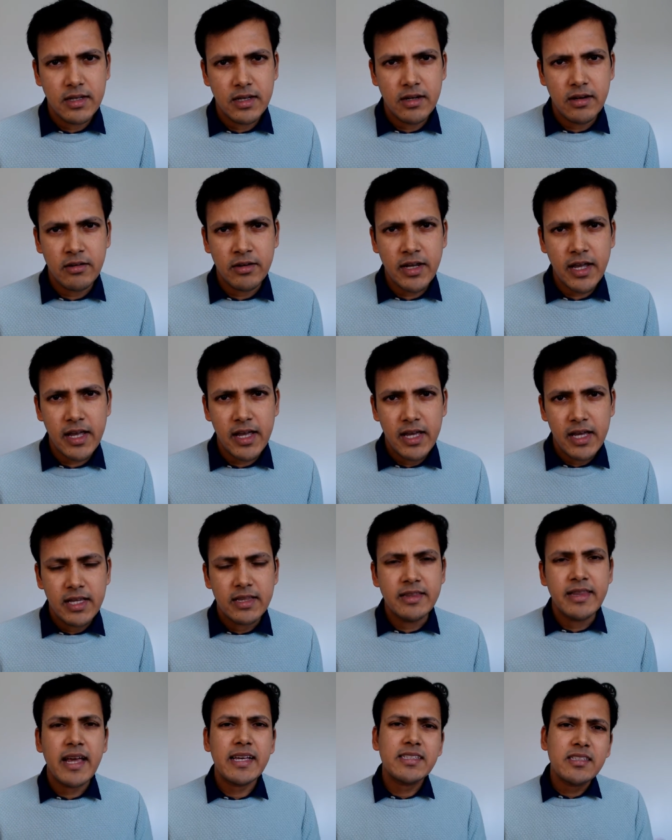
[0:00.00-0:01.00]
Okay,
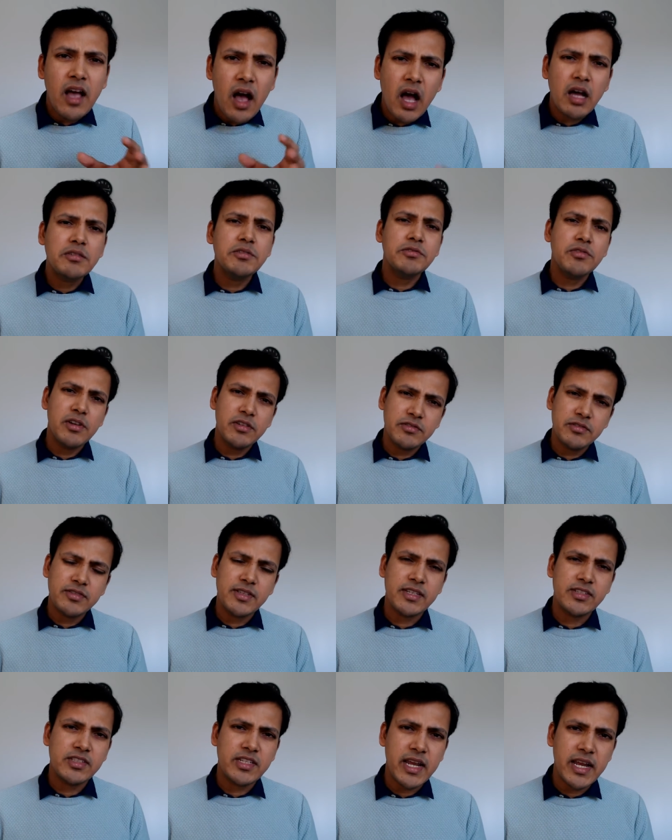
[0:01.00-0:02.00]
that's how you're going to
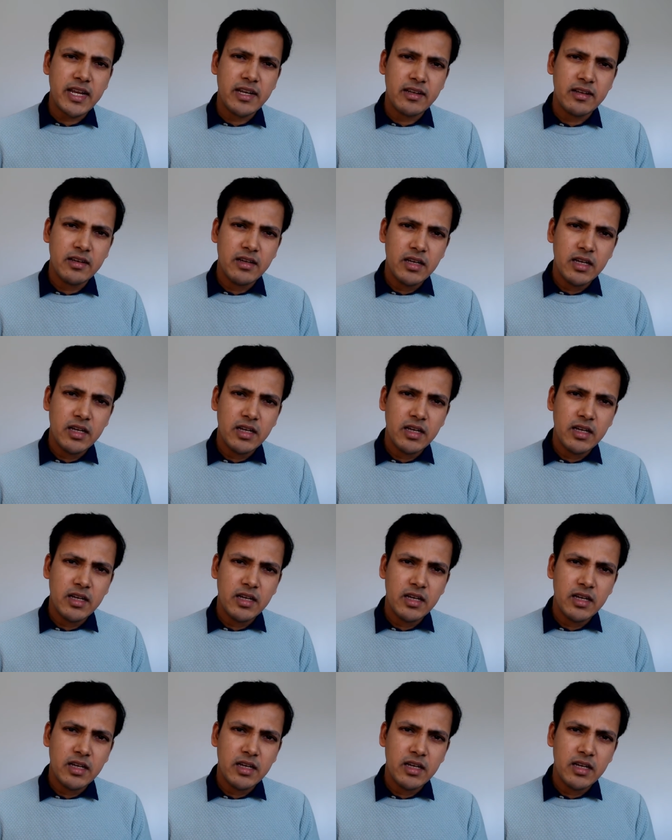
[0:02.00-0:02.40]
sustain.